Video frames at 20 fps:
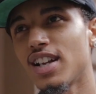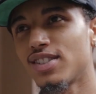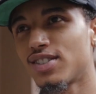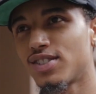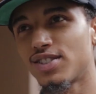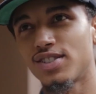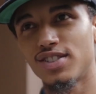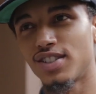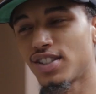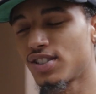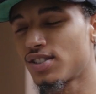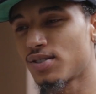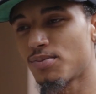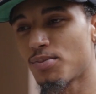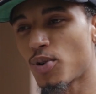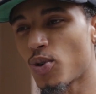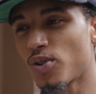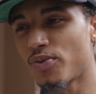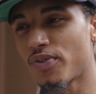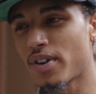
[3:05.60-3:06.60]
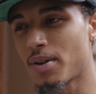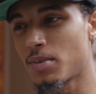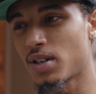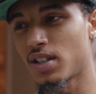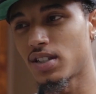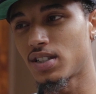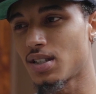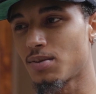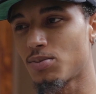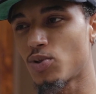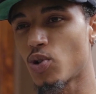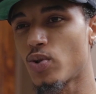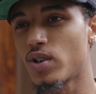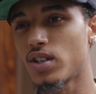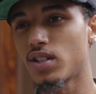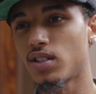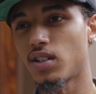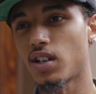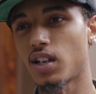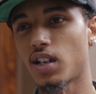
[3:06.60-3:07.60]
that just to motivate me to keep
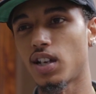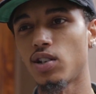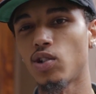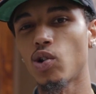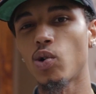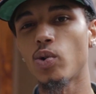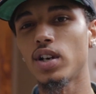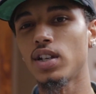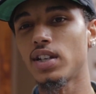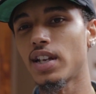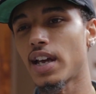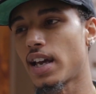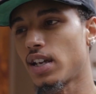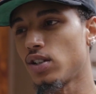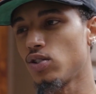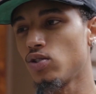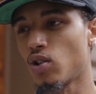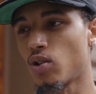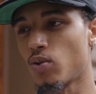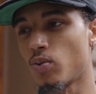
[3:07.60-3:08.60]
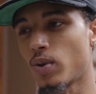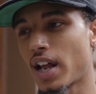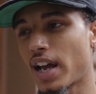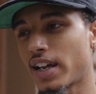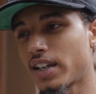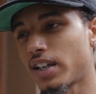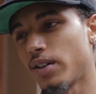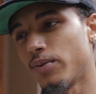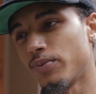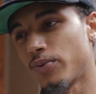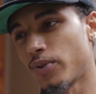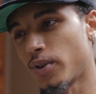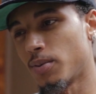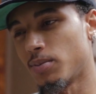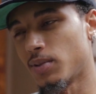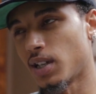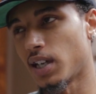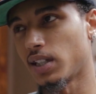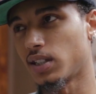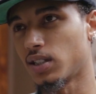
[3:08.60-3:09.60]
going and knowing that what I come
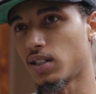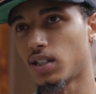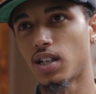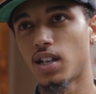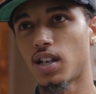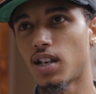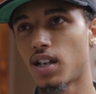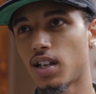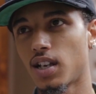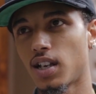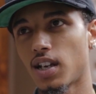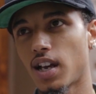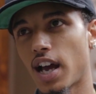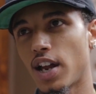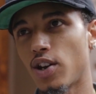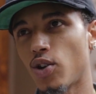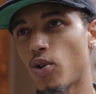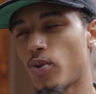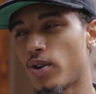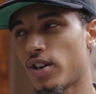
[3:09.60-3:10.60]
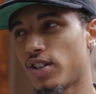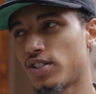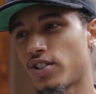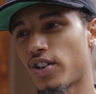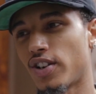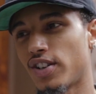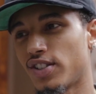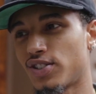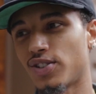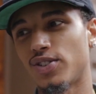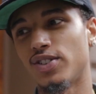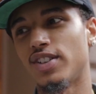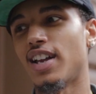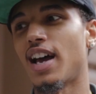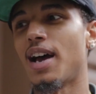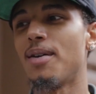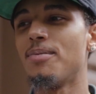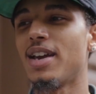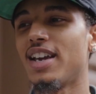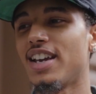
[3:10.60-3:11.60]
from. Like, I know where it started. So
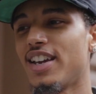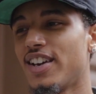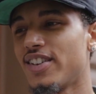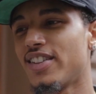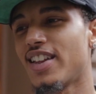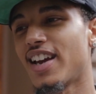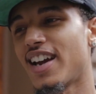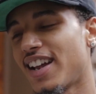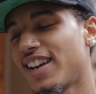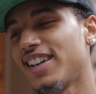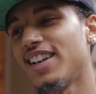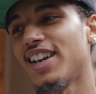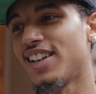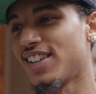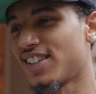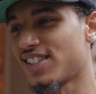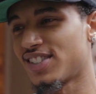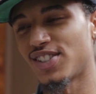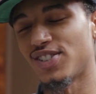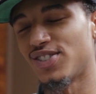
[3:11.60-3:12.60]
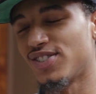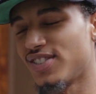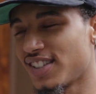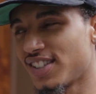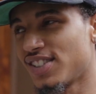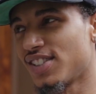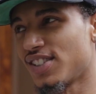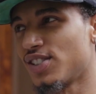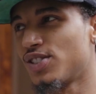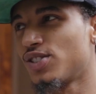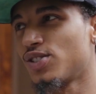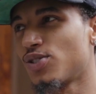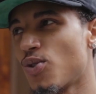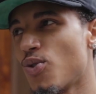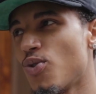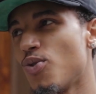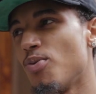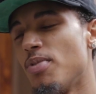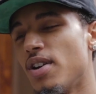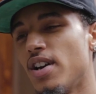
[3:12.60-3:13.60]
I may hear that and I get it. It's
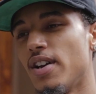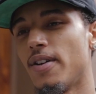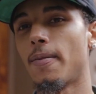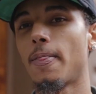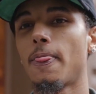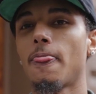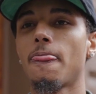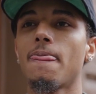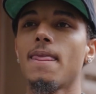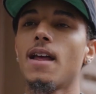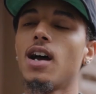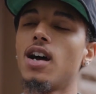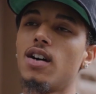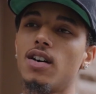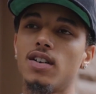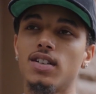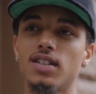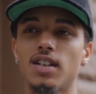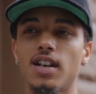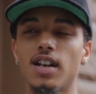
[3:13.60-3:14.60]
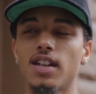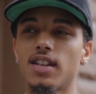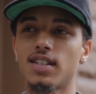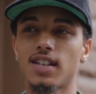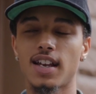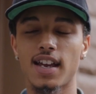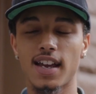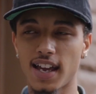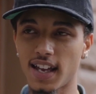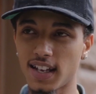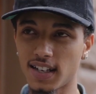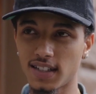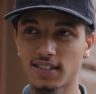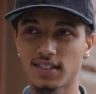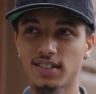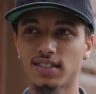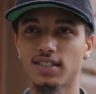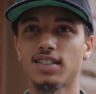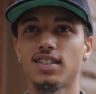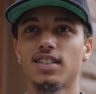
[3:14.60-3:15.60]
cool, but on the other
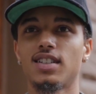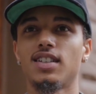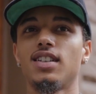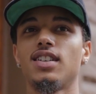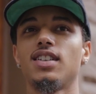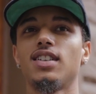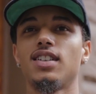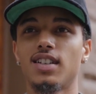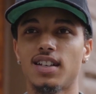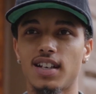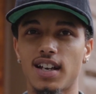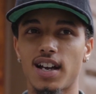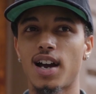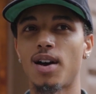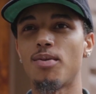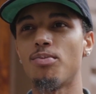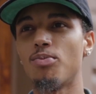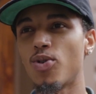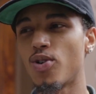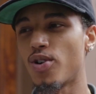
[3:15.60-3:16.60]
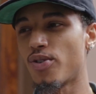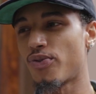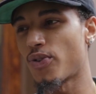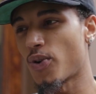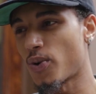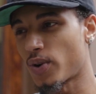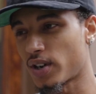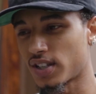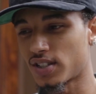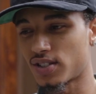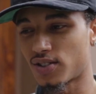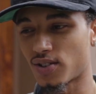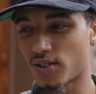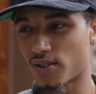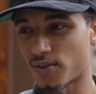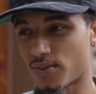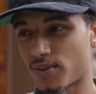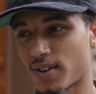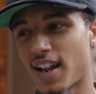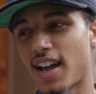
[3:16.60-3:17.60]
end, I'm more focused
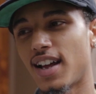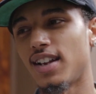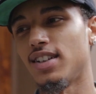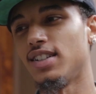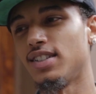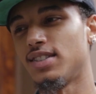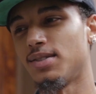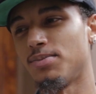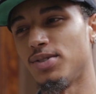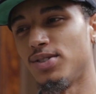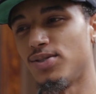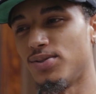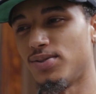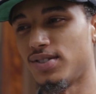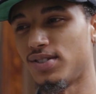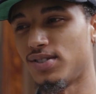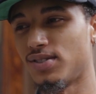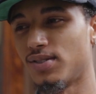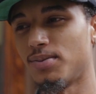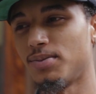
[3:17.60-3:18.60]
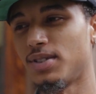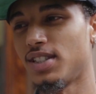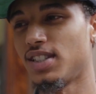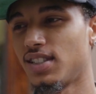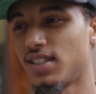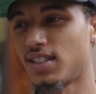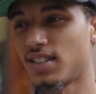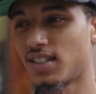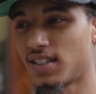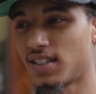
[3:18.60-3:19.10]
on what I need to be doing. You know what I mean?